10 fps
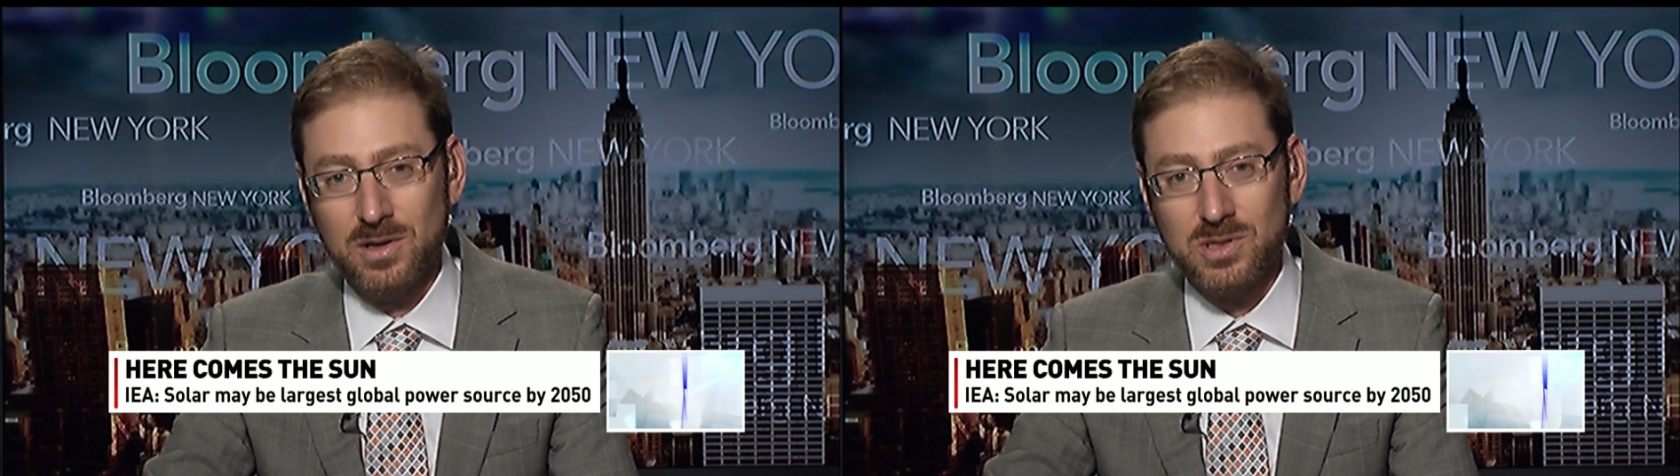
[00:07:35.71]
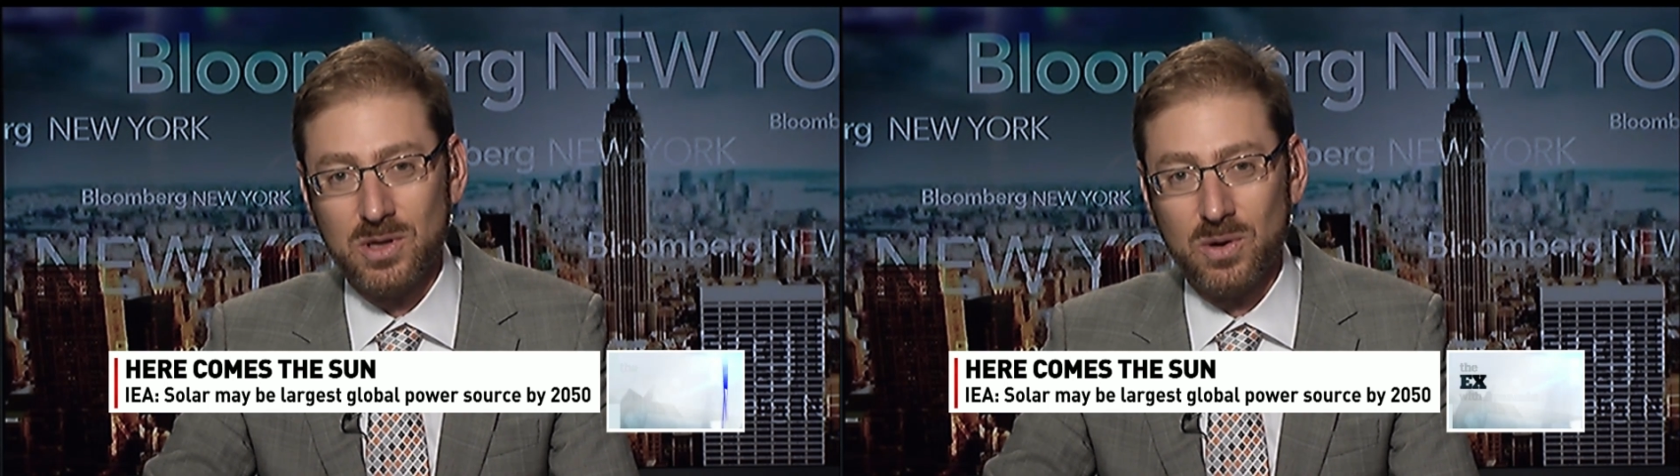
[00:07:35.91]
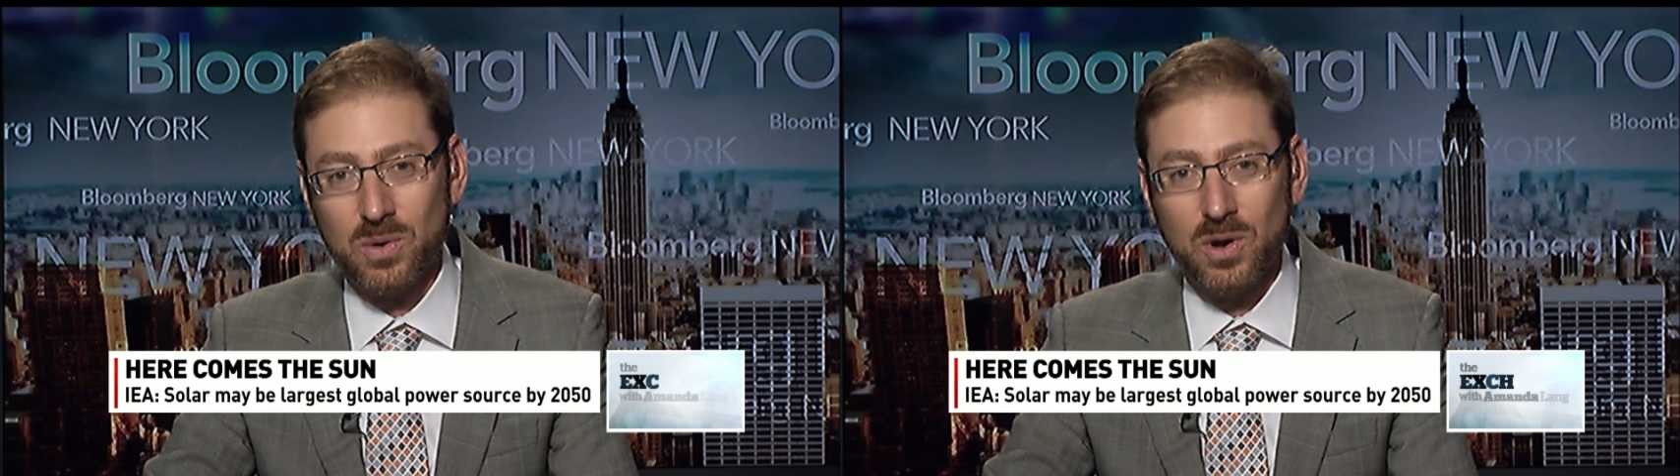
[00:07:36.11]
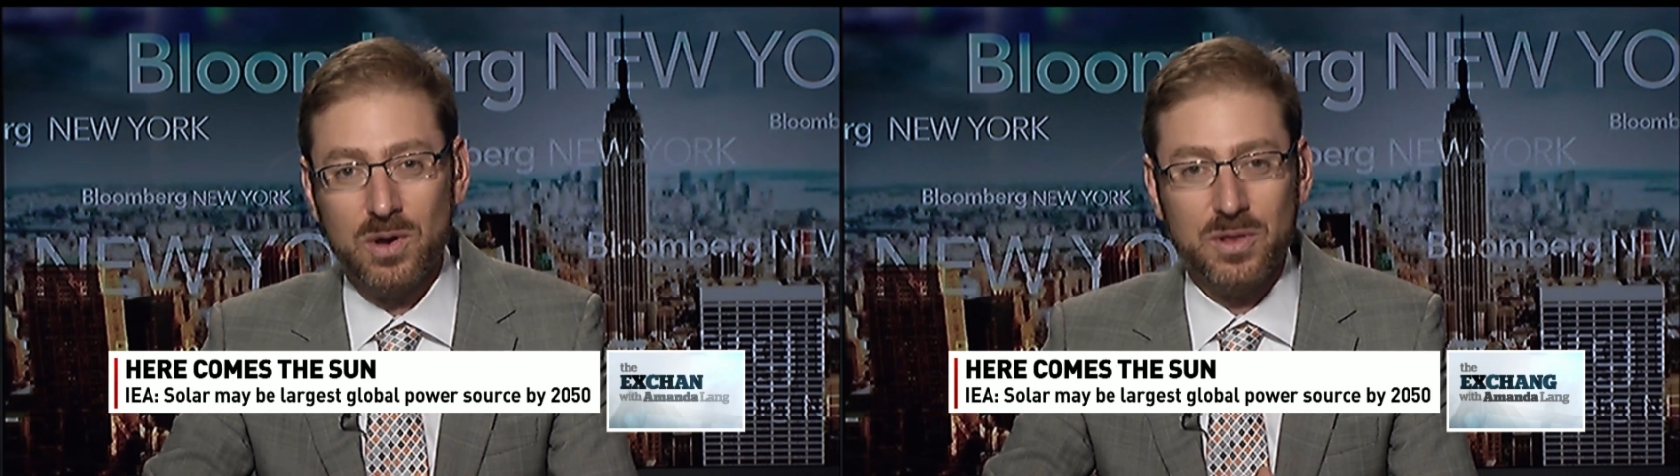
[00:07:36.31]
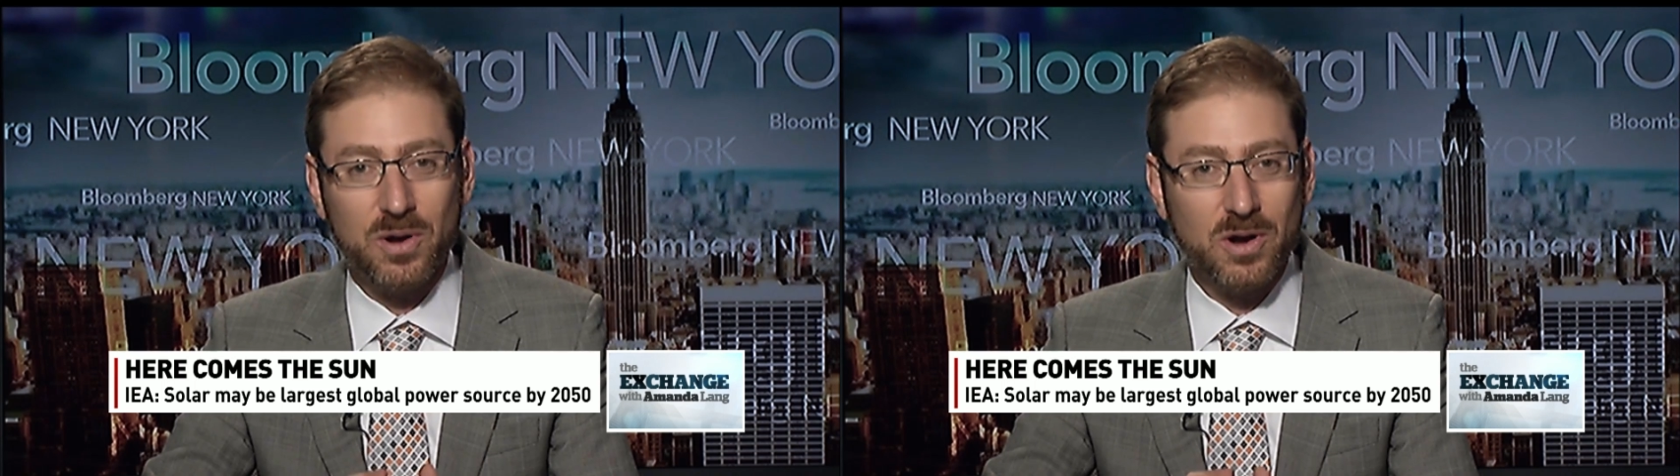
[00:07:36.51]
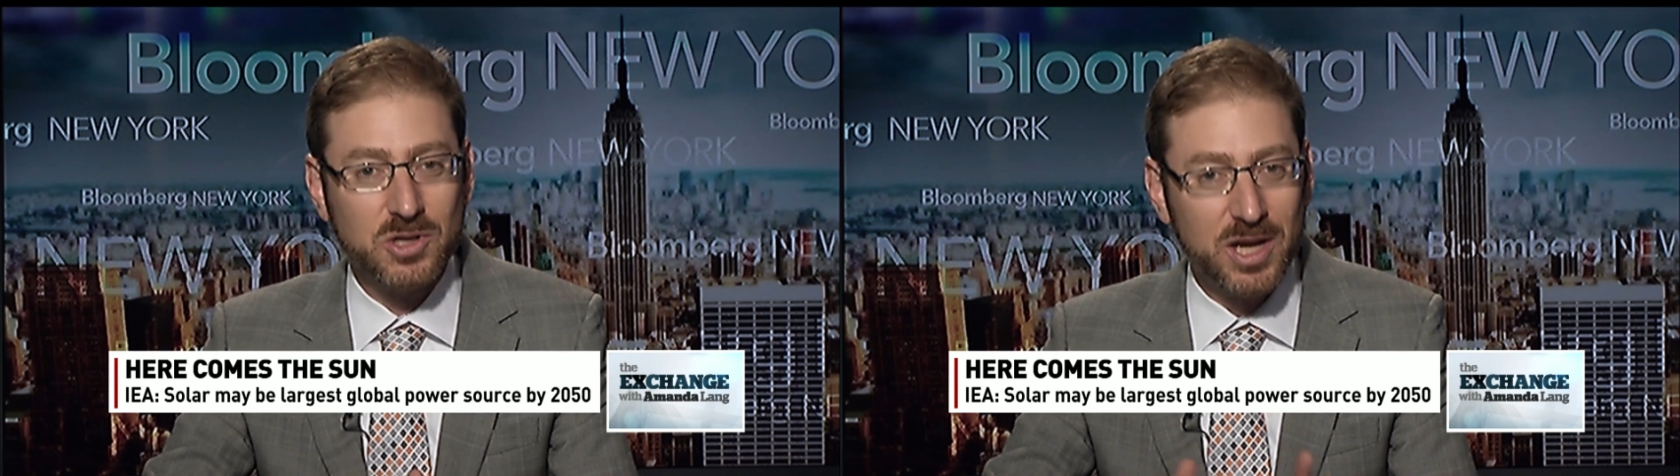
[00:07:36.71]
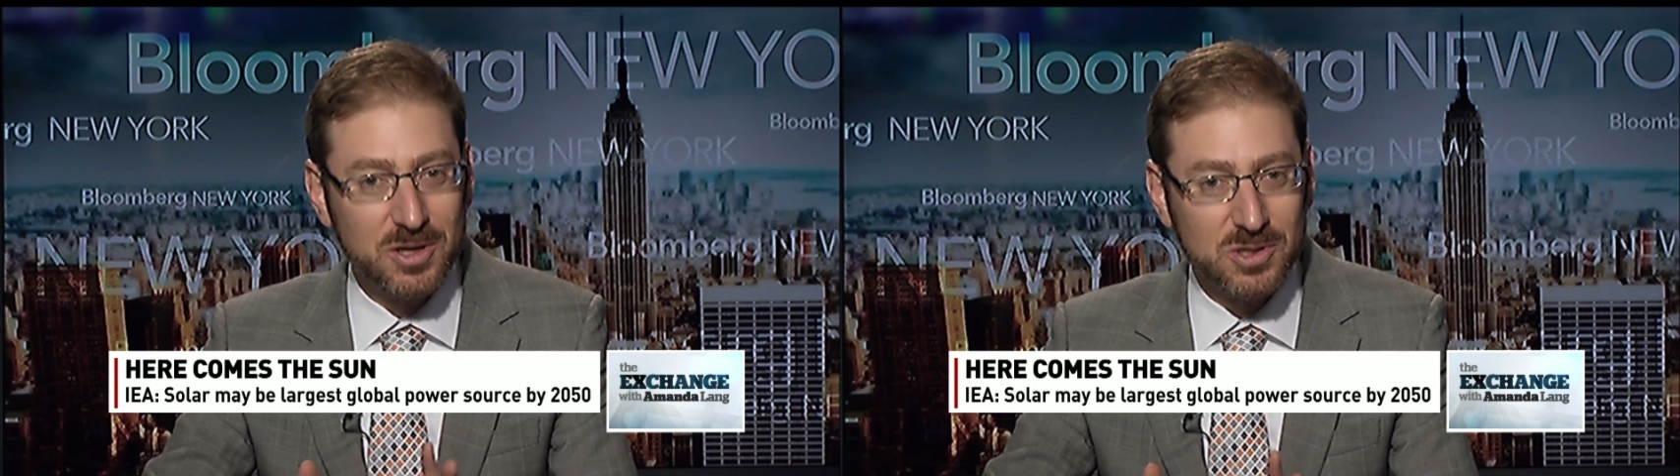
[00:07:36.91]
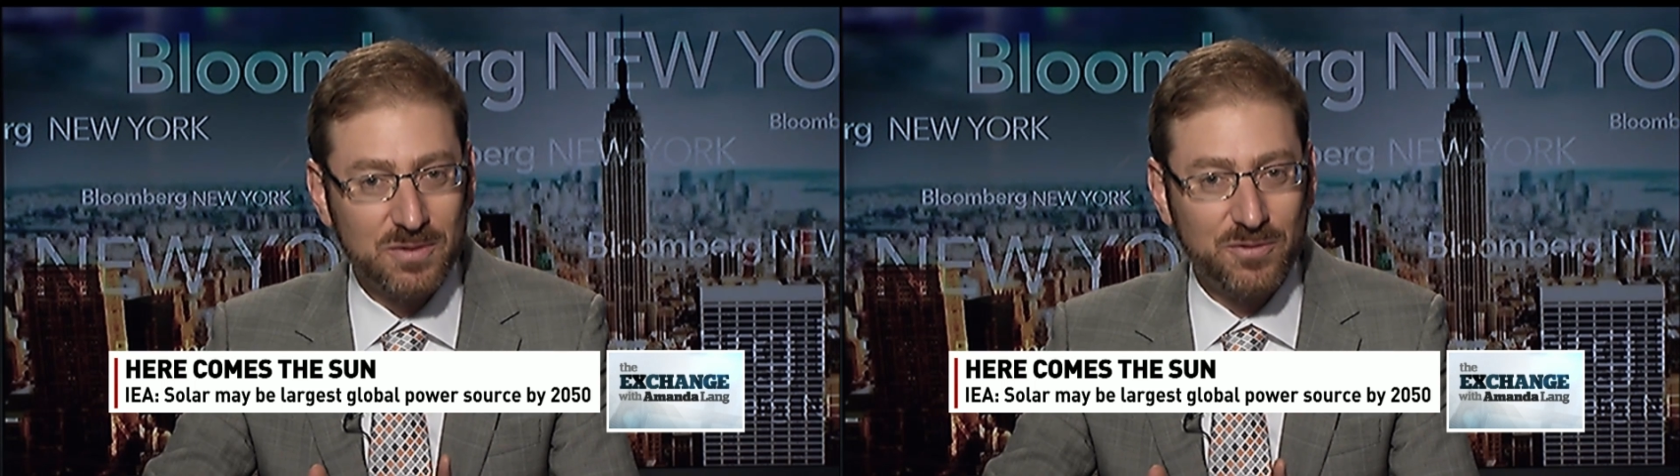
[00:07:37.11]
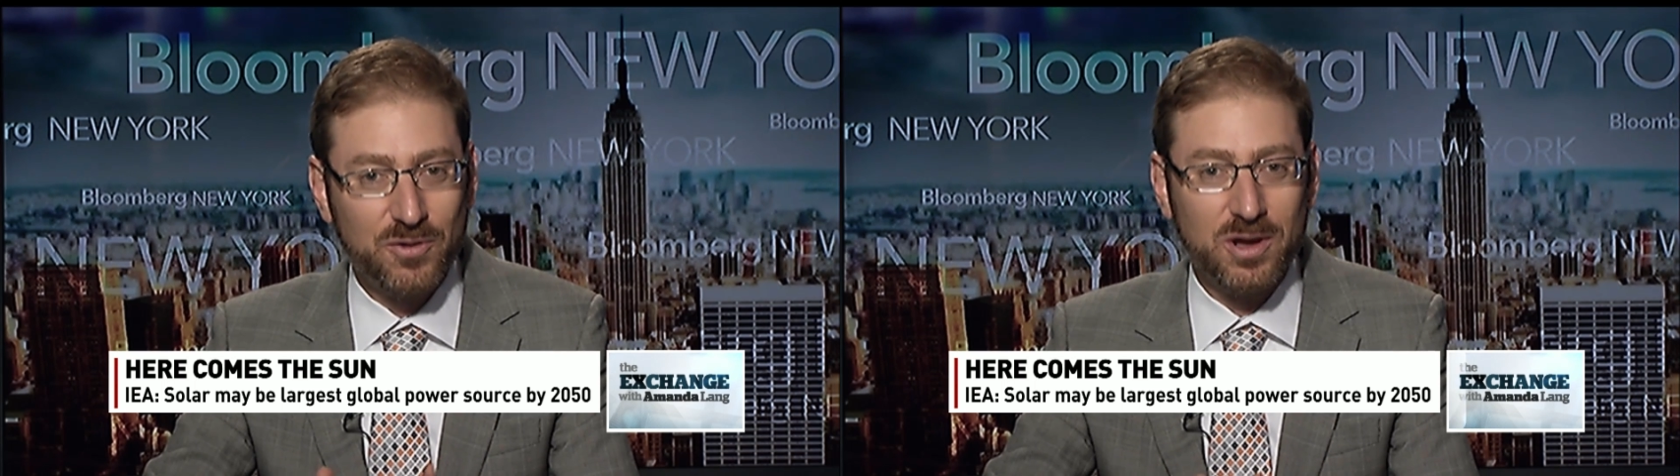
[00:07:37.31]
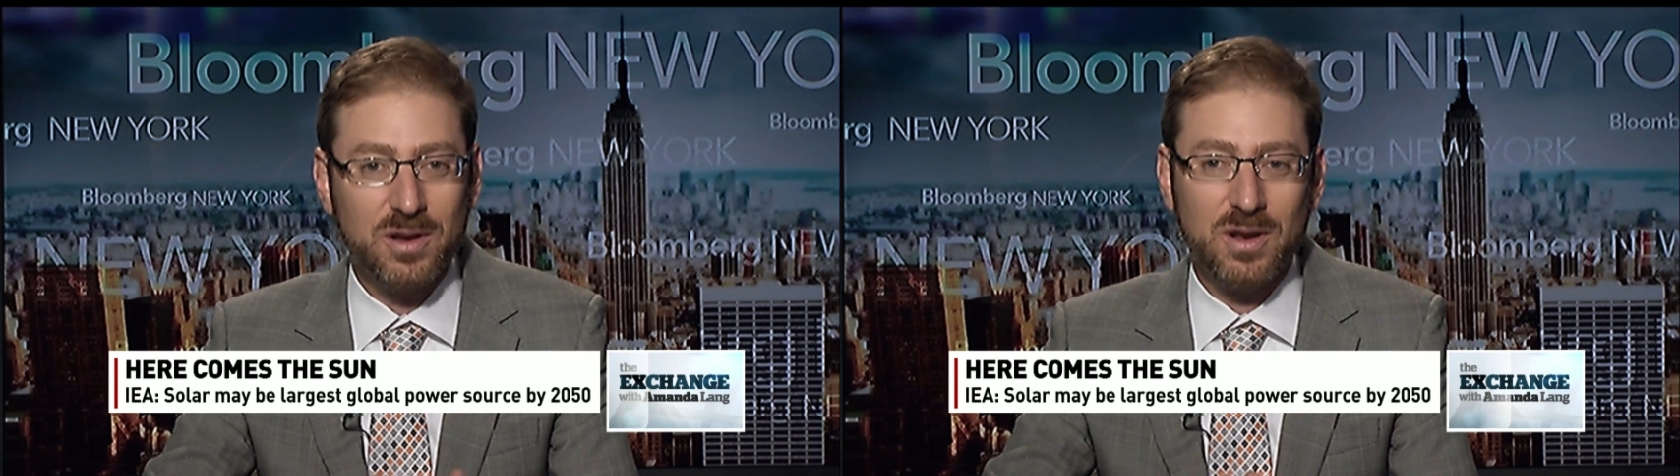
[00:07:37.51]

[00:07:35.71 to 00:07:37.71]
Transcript: So there are changes afoot.